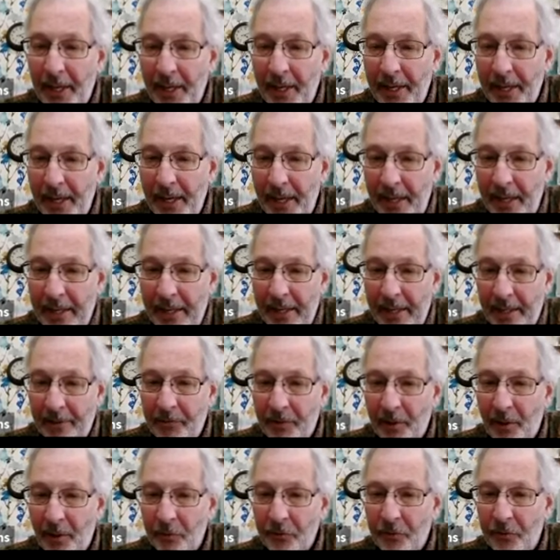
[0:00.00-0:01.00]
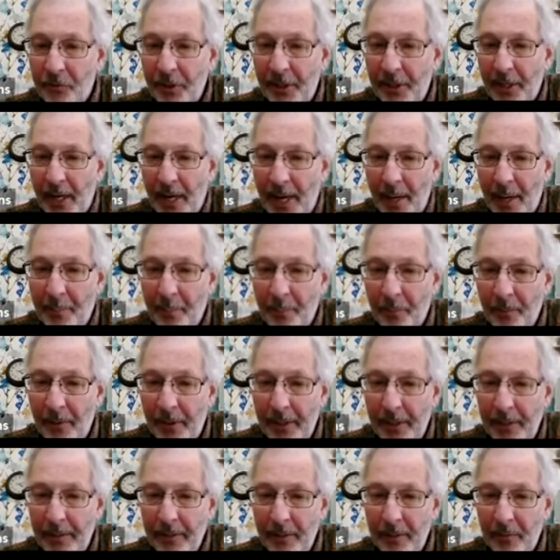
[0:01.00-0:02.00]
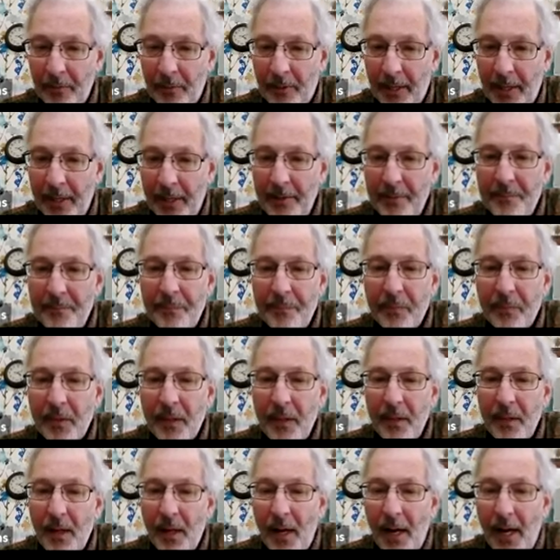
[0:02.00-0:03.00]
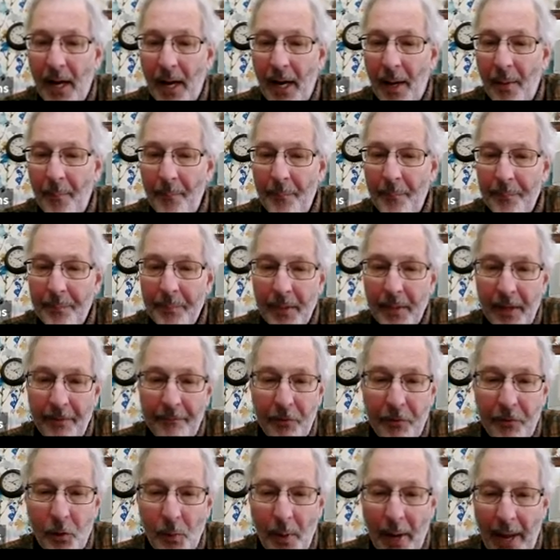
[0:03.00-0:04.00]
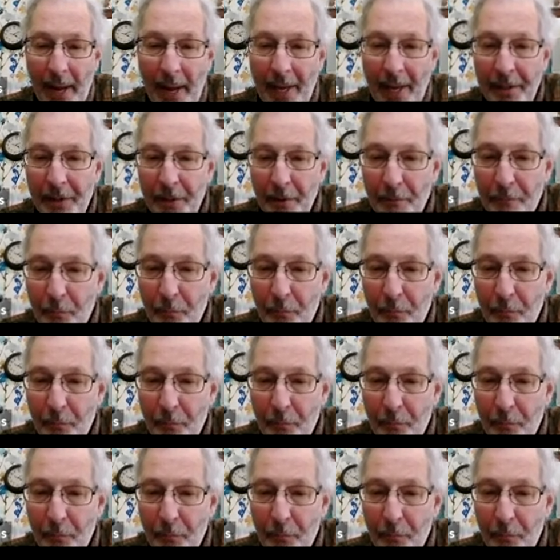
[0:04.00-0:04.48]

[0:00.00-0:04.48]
and that's how it's going to operate, okay? If you add the